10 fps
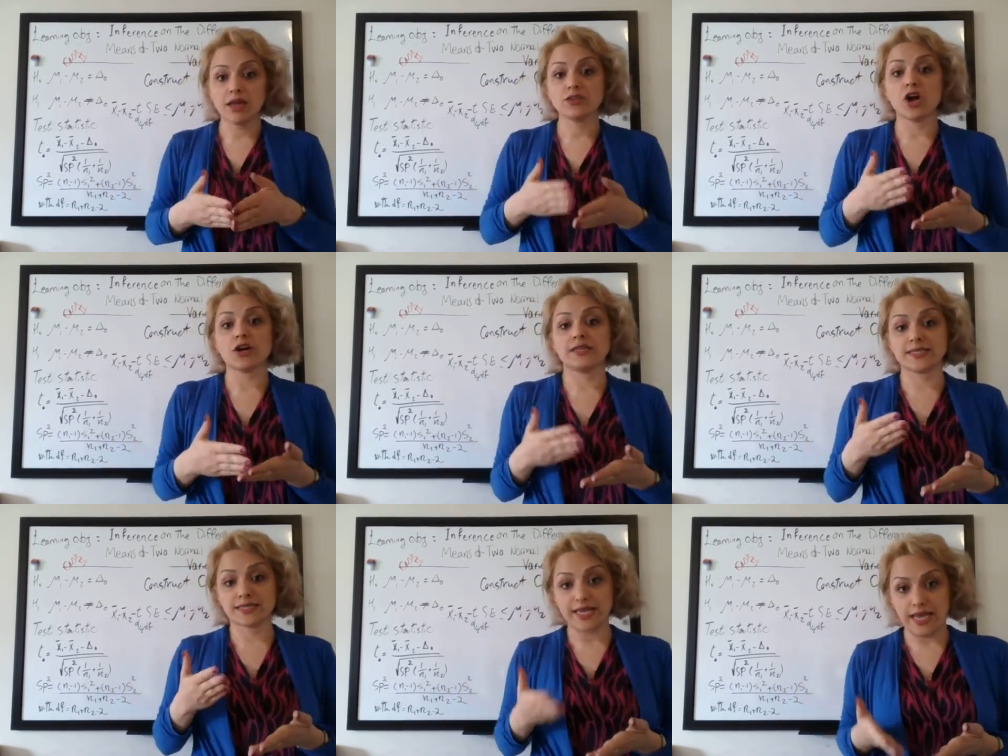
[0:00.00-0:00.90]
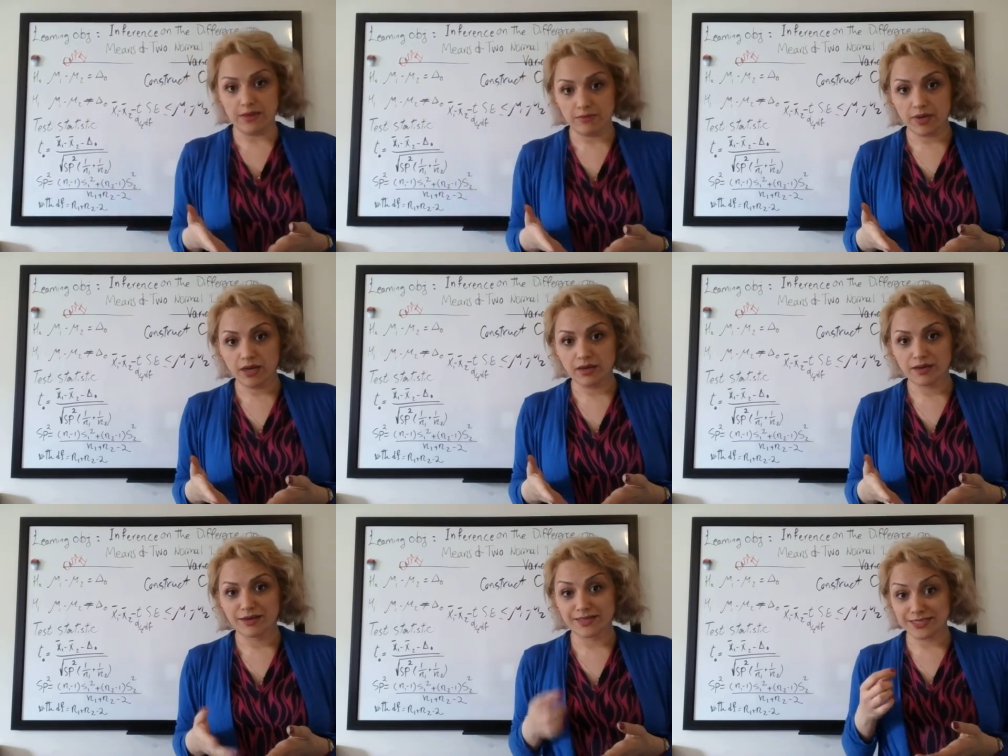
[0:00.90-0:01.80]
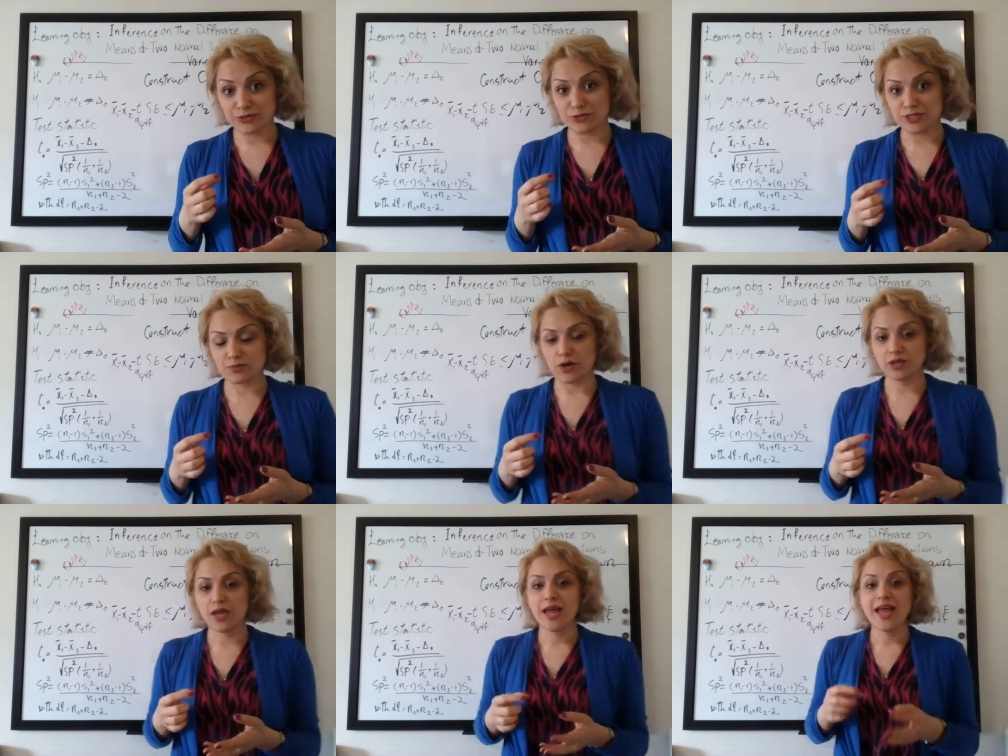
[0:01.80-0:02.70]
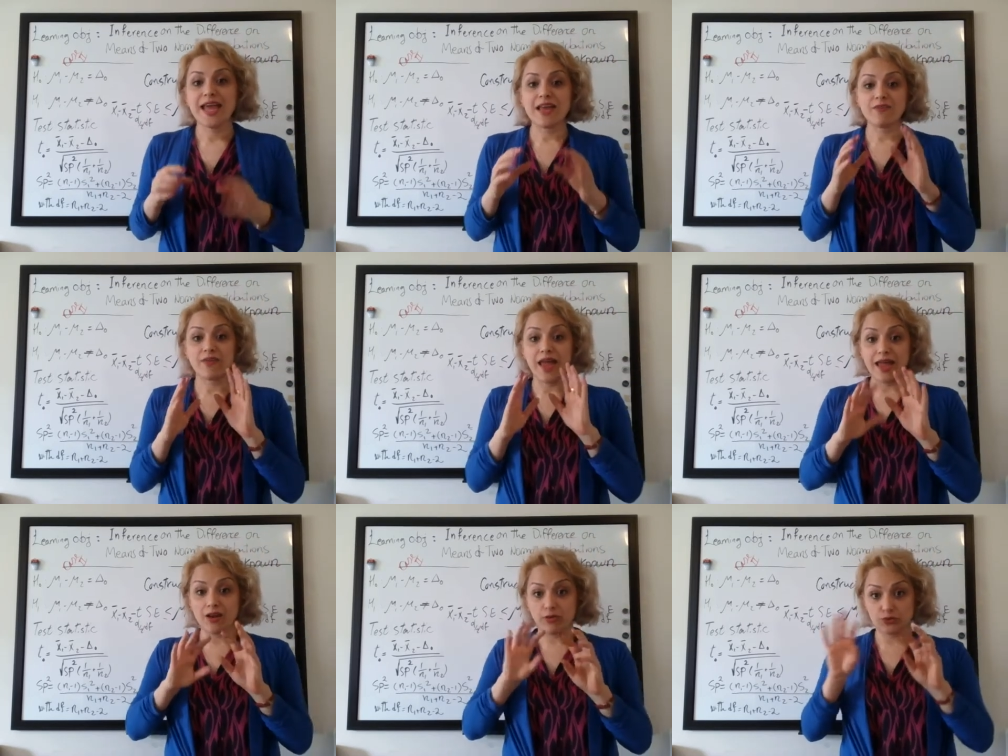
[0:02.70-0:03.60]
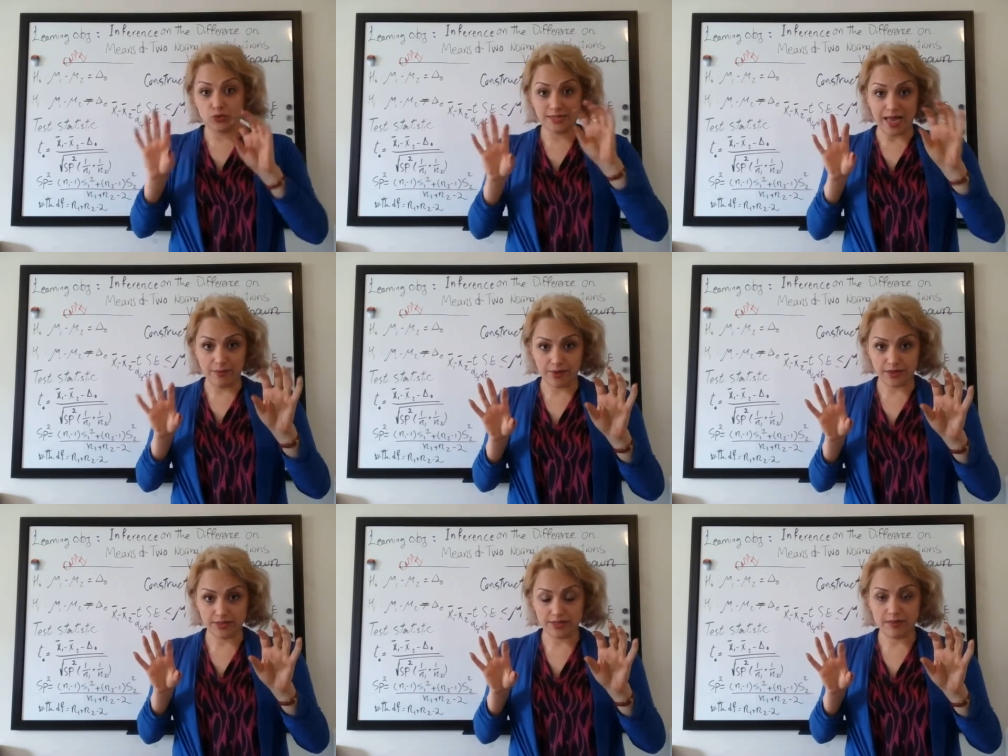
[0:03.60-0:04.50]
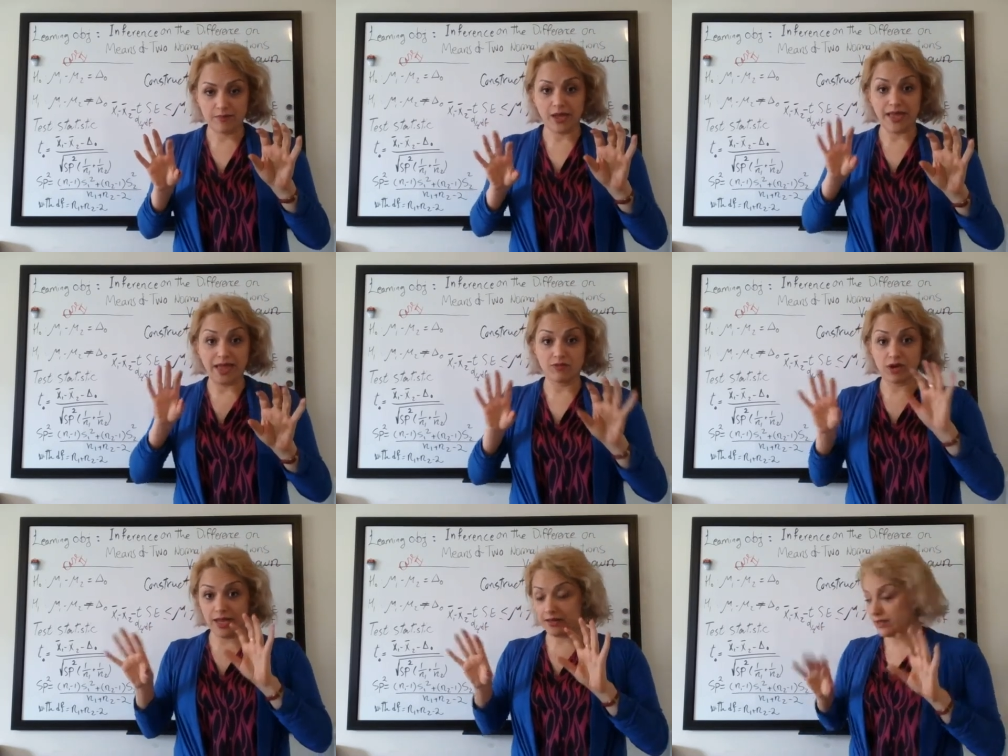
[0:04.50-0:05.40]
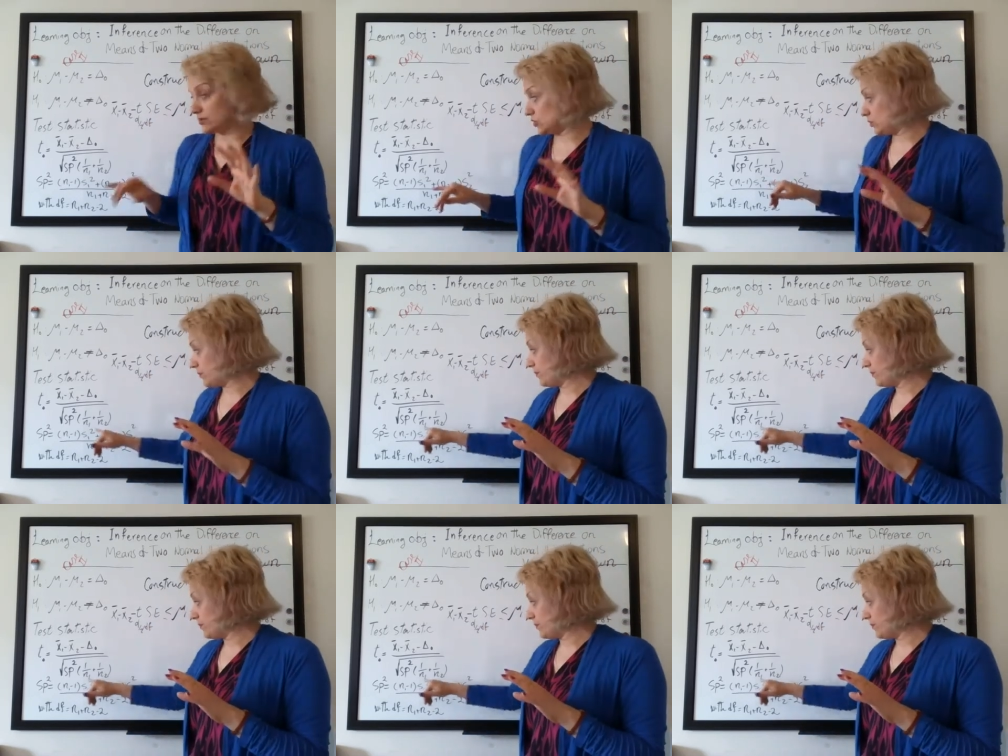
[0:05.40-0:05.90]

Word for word: they are the same, listen to this part, if N of two samples, like N1 and N2,